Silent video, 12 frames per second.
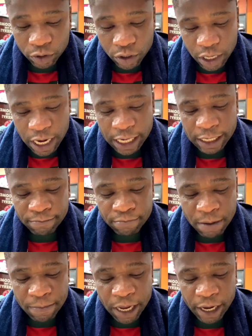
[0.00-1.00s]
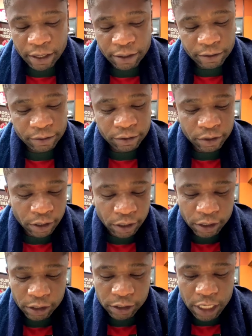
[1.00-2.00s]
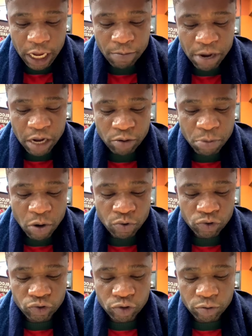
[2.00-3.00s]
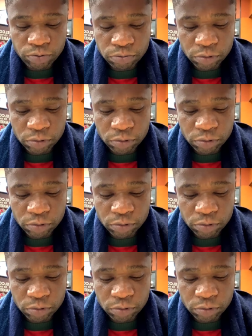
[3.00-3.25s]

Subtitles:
I didn't, man. Skyman, my what's up?